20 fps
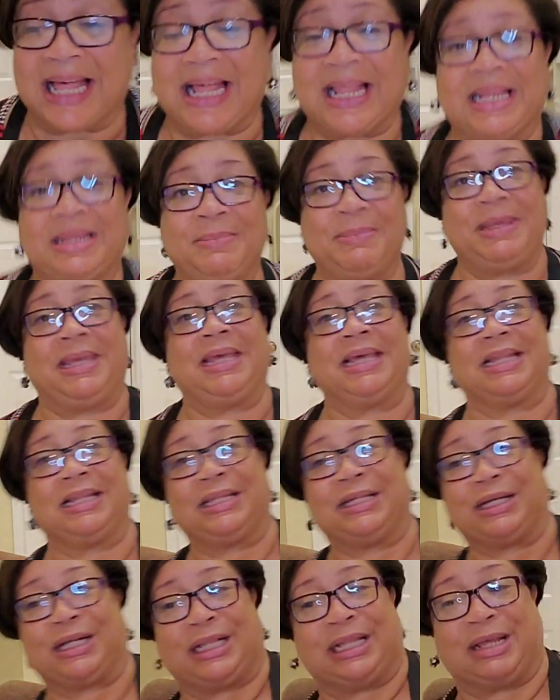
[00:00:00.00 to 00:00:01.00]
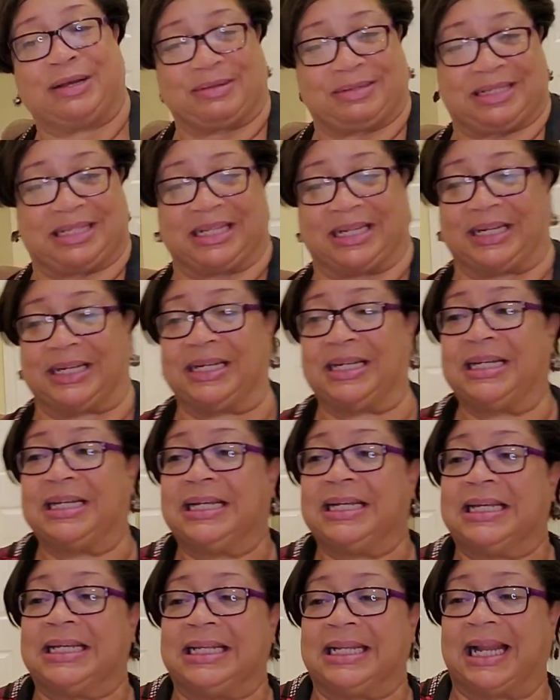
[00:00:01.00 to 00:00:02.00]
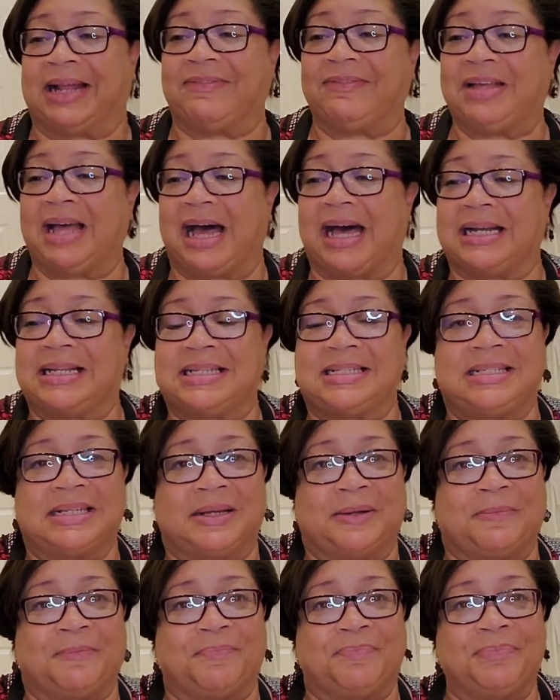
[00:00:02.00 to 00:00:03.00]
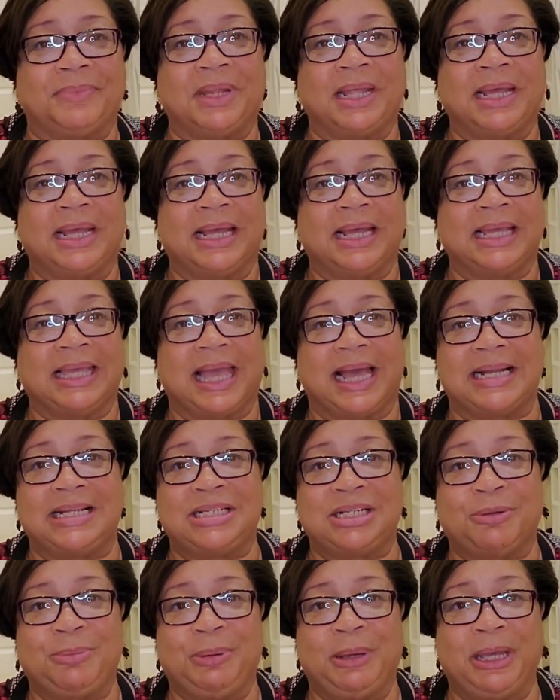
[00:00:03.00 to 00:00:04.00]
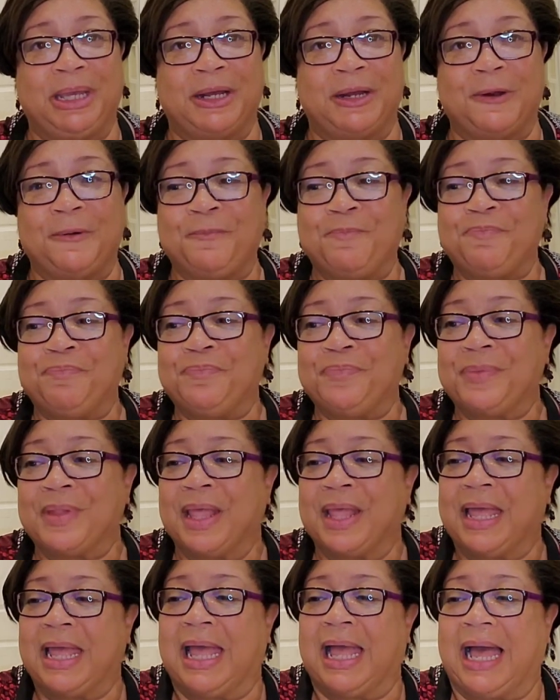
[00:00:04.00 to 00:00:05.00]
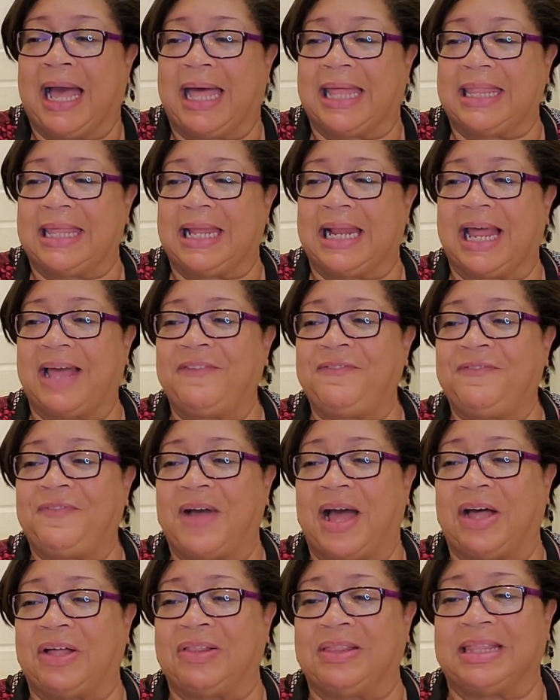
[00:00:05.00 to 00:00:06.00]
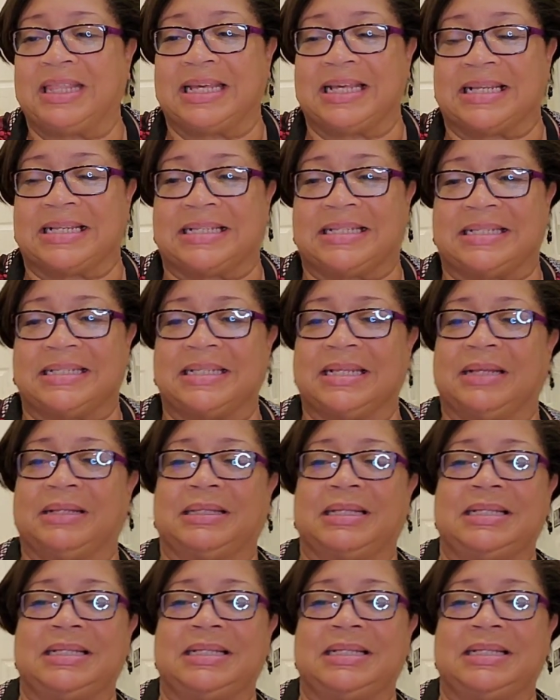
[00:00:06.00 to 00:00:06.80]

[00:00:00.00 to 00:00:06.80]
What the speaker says: Let me get a little closer. And I've got some ketchup here. And then I found this.